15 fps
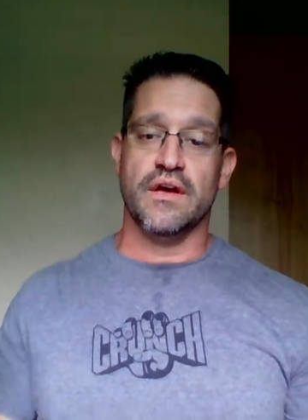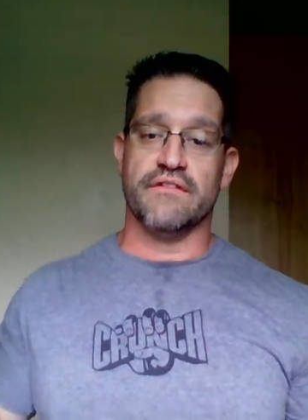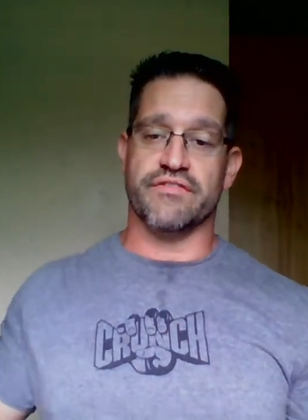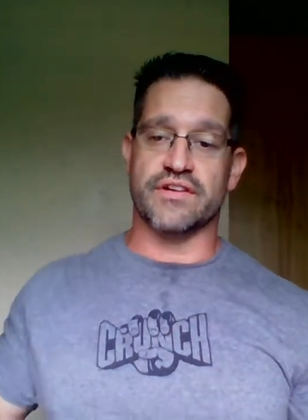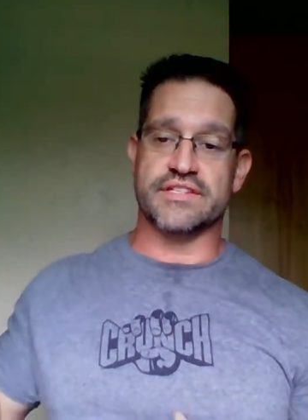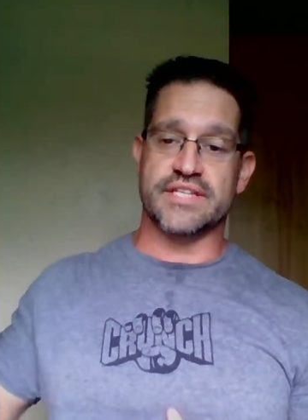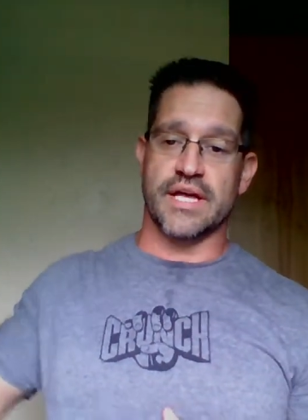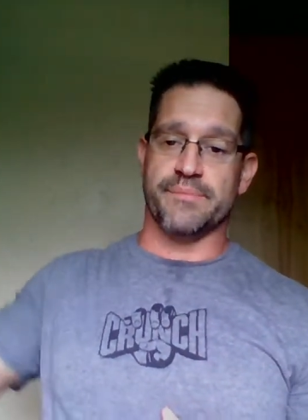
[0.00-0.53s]

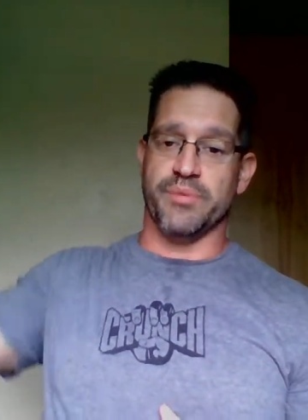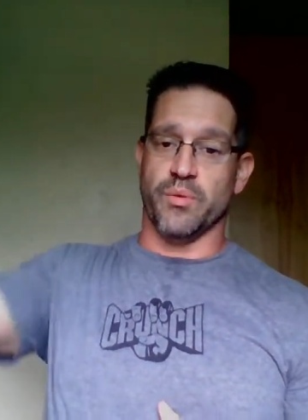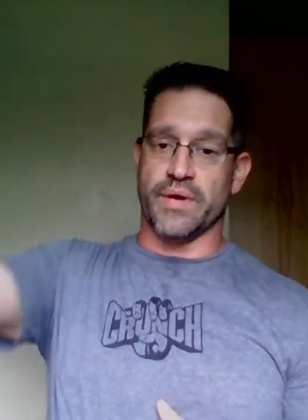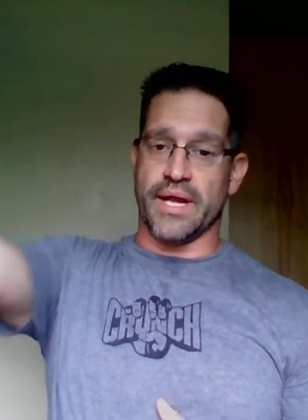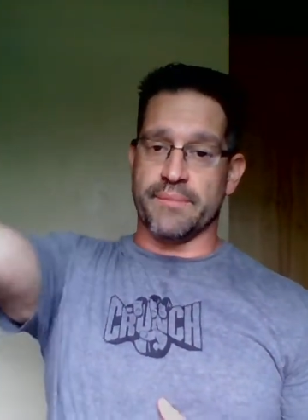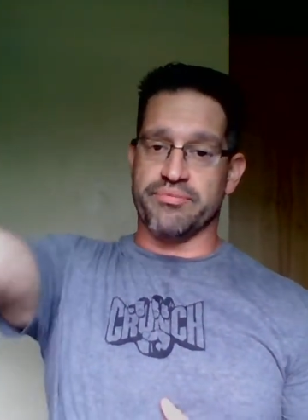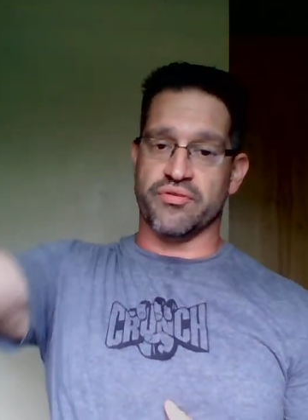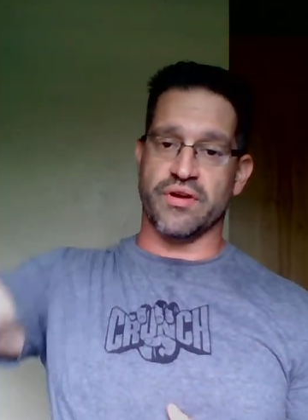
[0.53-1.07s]
For example,
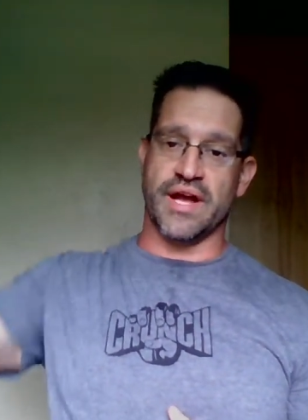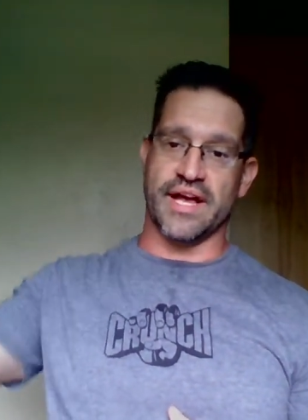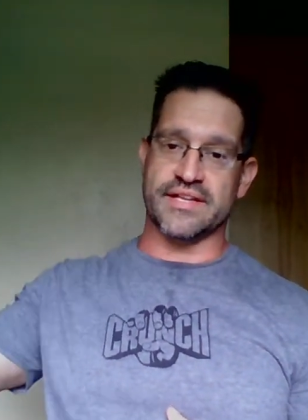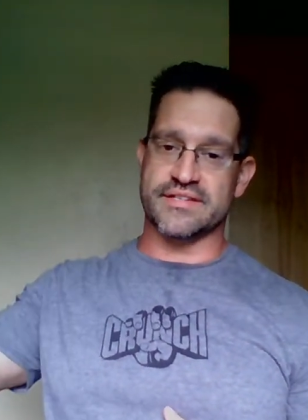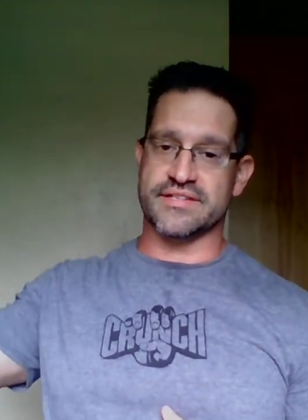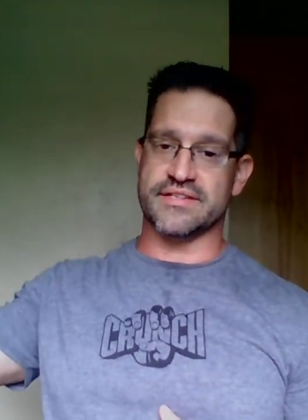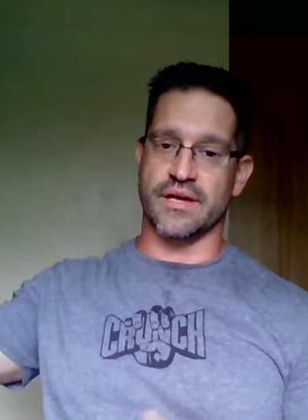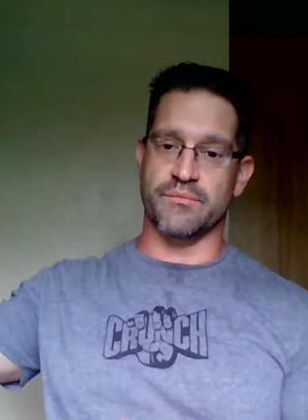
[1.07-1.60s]
when I
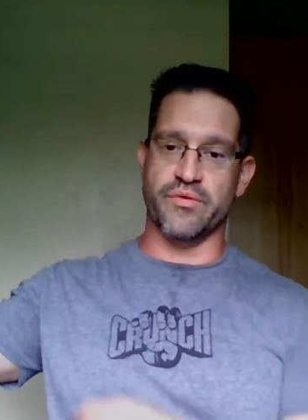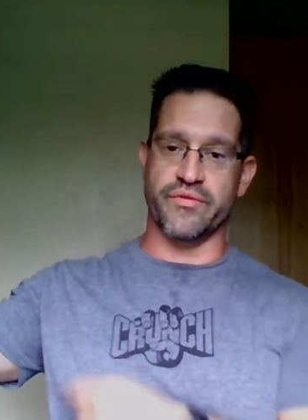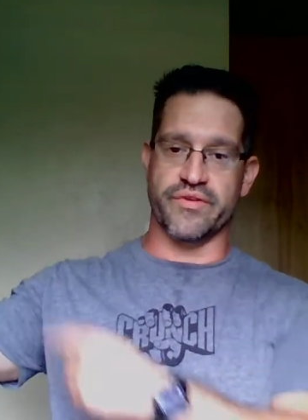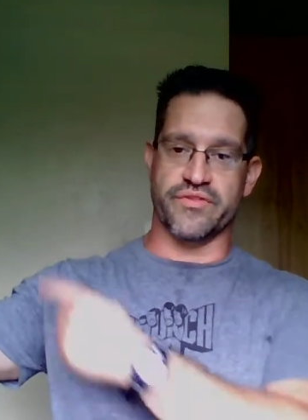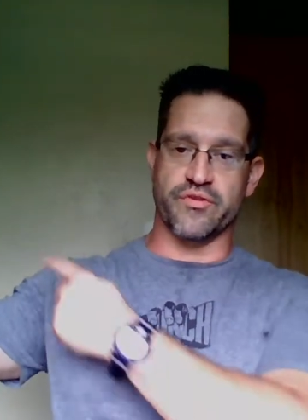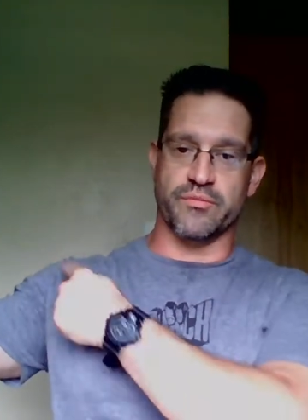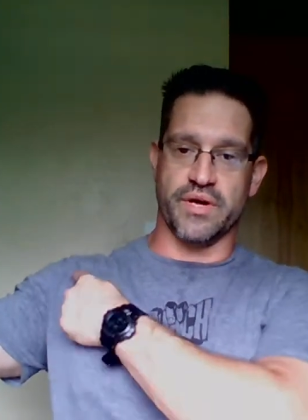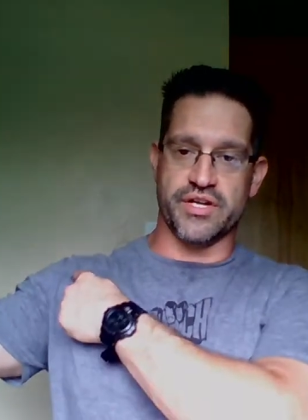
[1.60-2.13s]
press, I'm
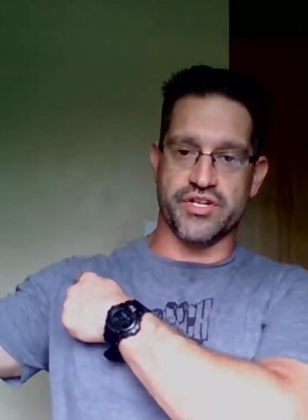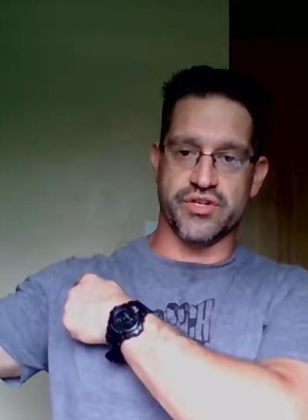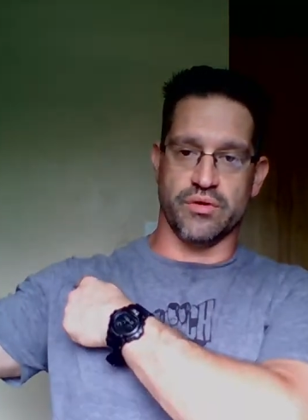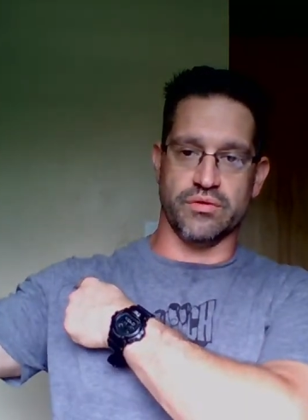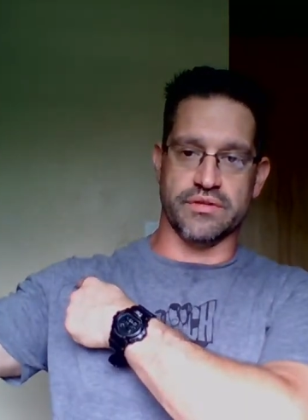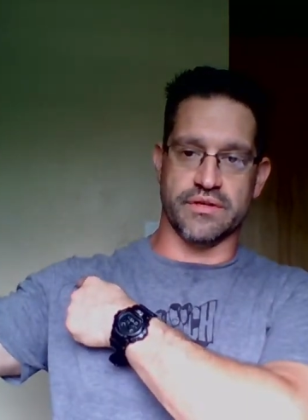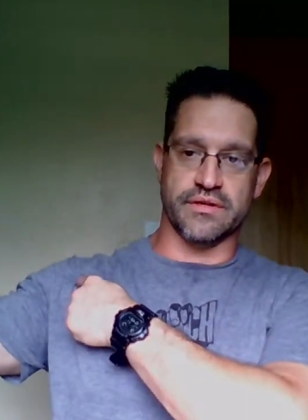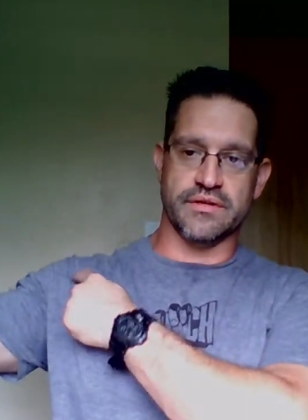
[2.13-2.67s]
moving through my
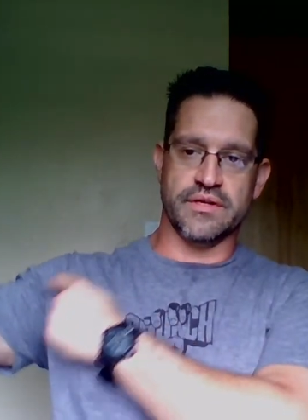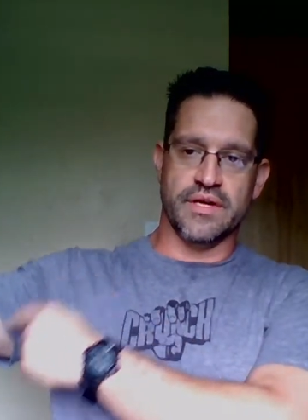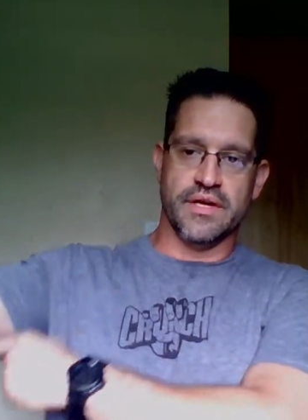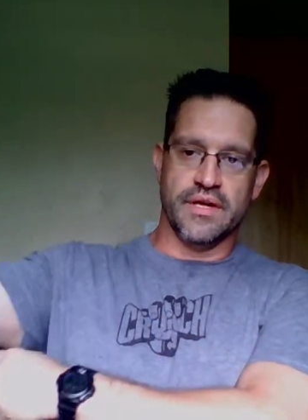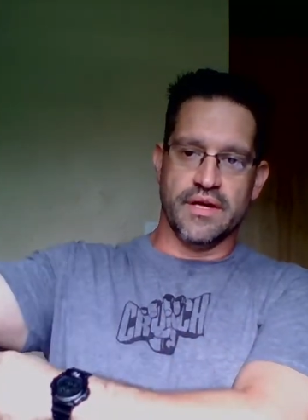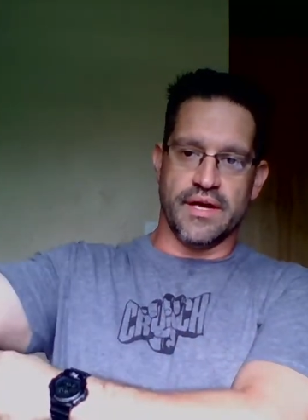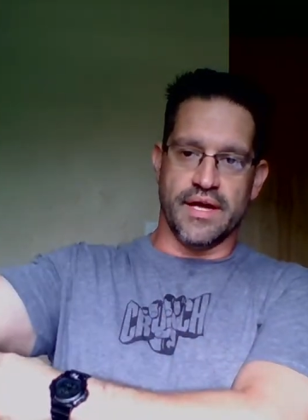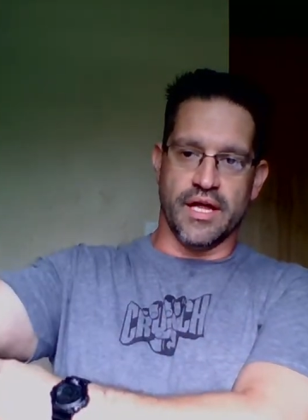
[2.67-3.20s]
shoulder,
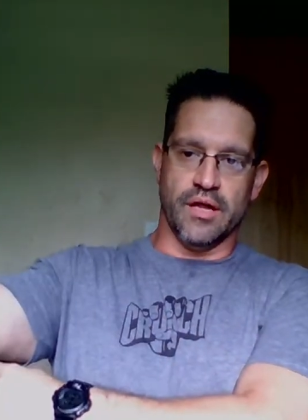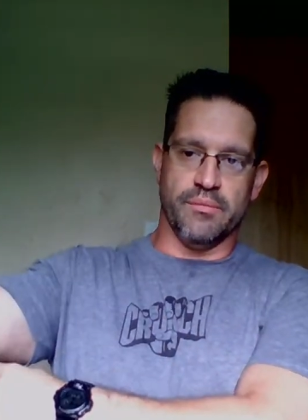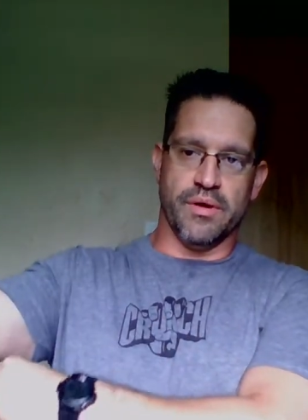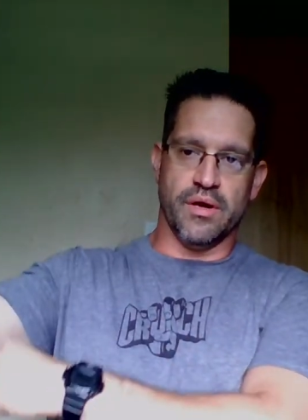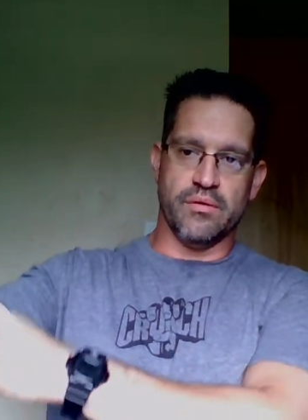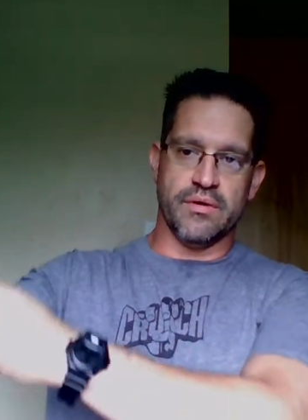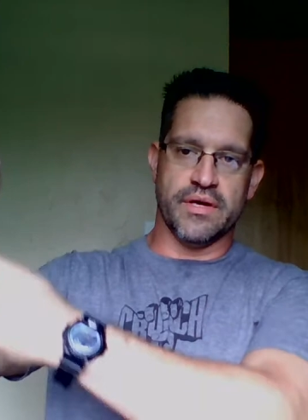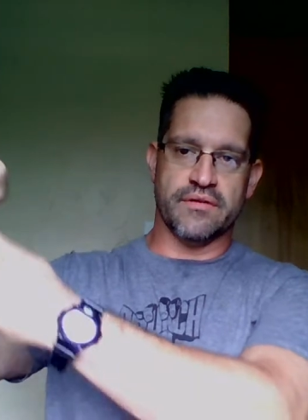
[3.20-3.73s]

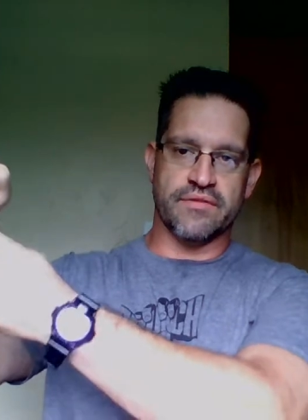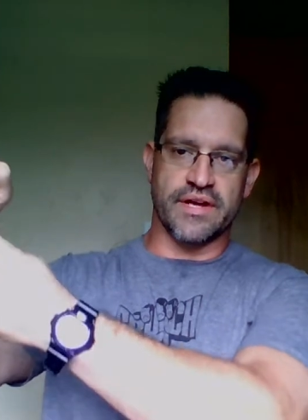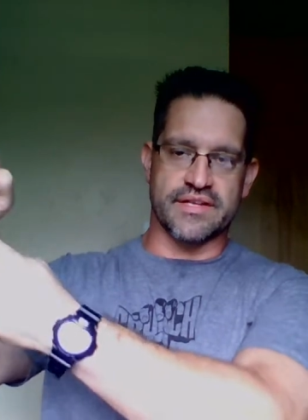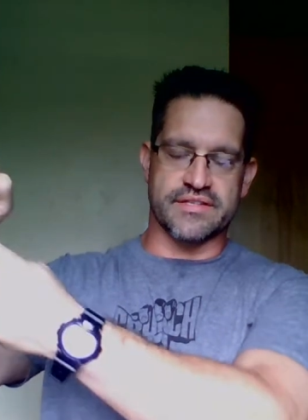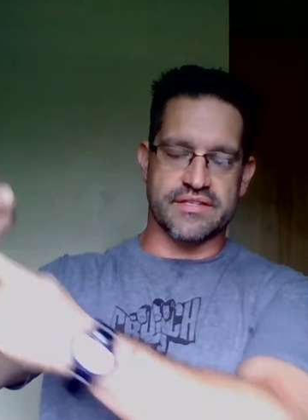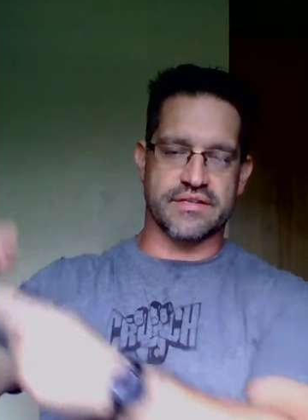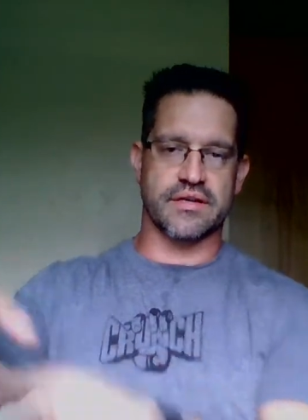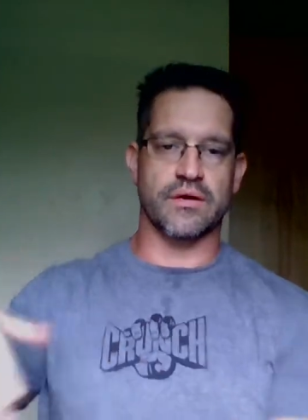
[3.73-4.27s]
elbow, and
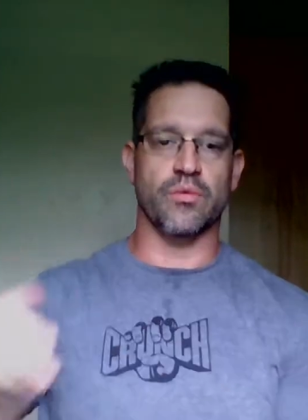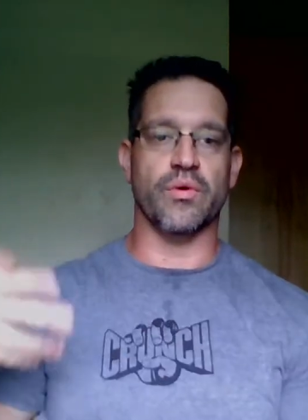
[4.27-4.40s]
wrist.